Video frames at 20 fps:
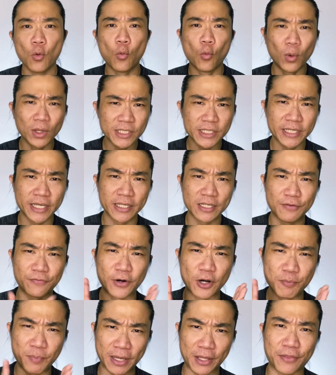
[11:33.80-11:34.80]
Once again, a
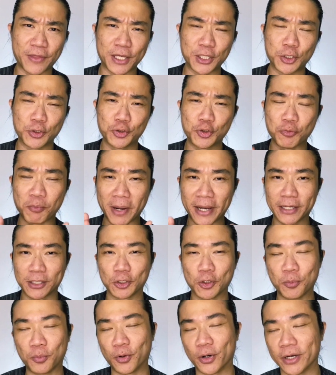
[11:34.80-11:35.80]
very big thank you to
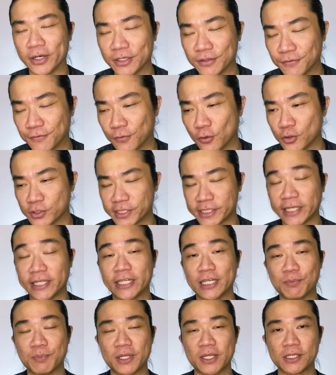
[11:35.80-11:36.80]
Michael O'Brien for
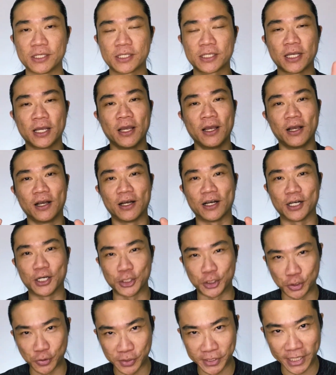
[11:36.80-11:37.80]
sending this
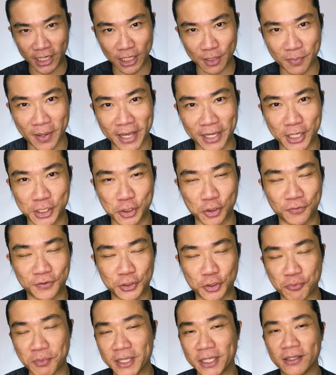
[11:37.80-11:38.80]
Deuce Gala package over
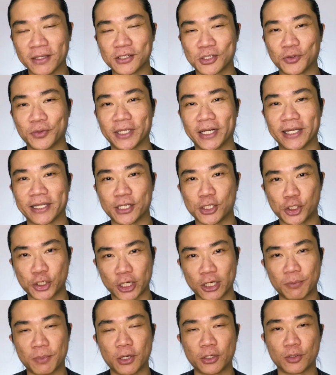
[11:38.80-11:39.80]
to me so that I can
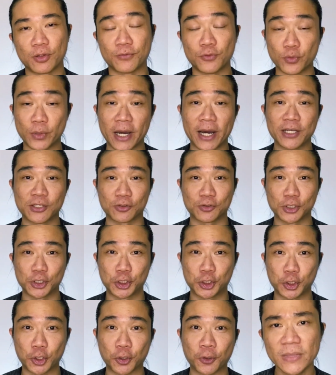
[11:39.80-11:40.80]
chat about it with you guys on this
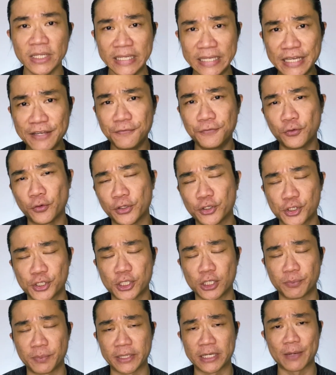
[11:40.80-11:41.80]
show. If you're
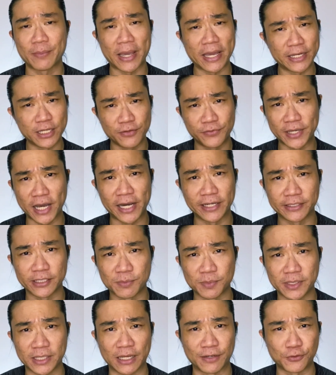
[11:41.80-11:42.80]
interested to pick up any of the
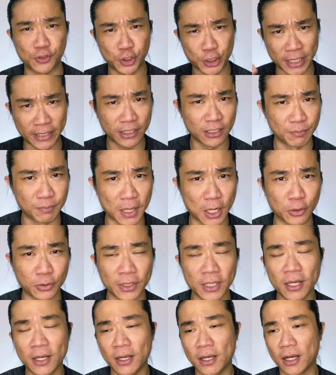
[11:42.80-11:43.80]
items that I've chatted about,
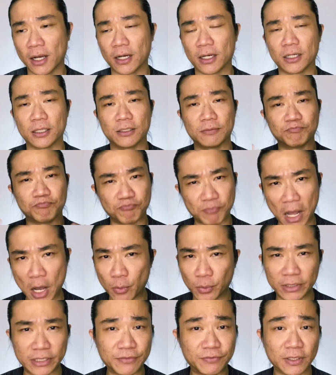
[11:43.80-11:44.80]
I
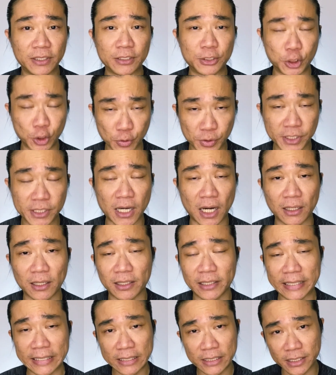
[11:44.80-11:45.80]
will leave the Deuce Gala
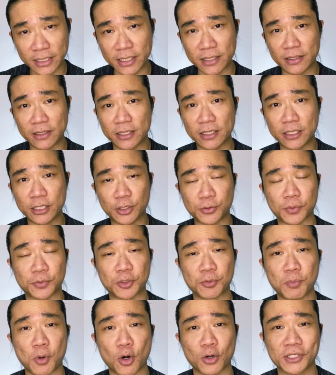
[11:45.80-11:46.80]
link in the
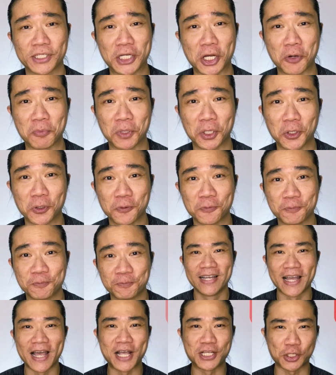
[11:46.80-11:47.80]
description box down below.
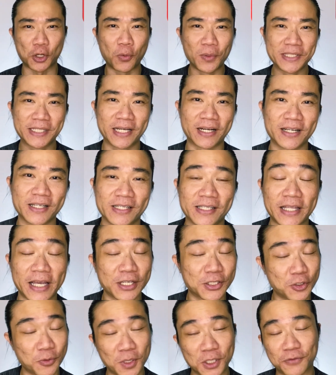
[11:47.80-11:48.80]
As always, guys,
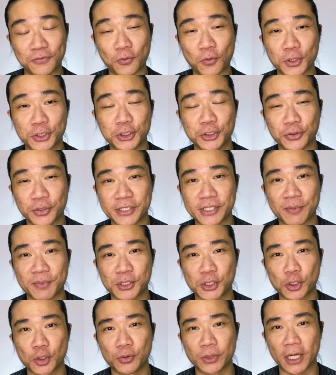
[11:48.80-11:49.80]
thanks so much for watching today's
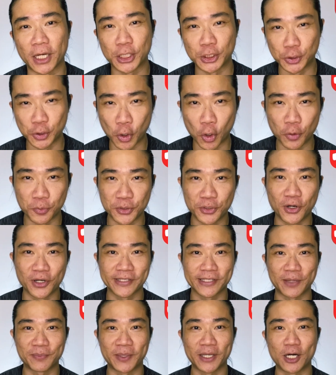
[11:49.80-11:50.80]
episode. I do hope you got
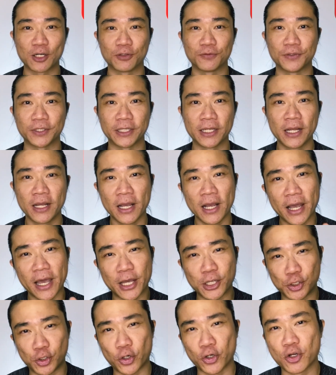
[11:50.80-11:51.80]
something out of it.
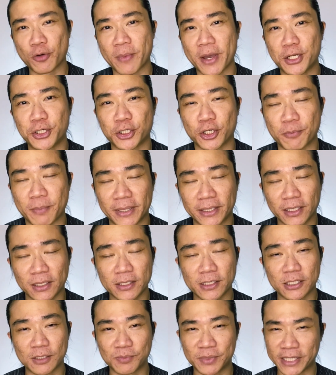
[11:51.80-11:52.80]
Enjoy your magic and
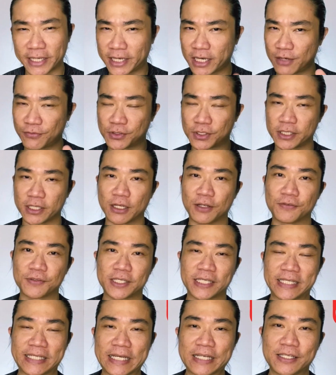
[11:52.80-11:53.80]
mentalism, take care of yourselves,
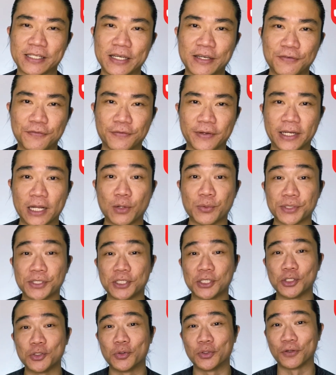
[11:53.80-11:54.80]
stay safe, and I will
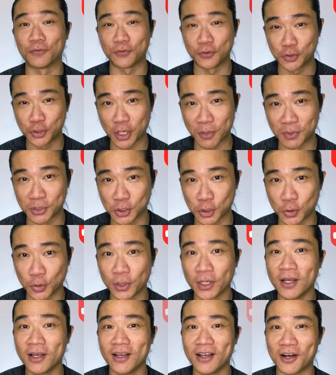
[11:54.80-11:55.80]
see you on a future
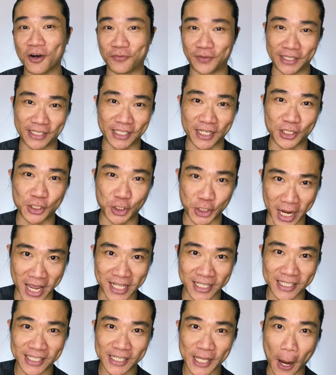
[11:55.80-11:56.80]
episode of Nique
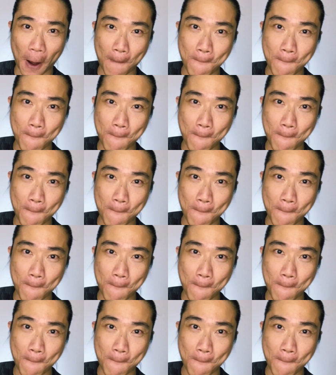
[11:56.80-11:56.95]
Chats.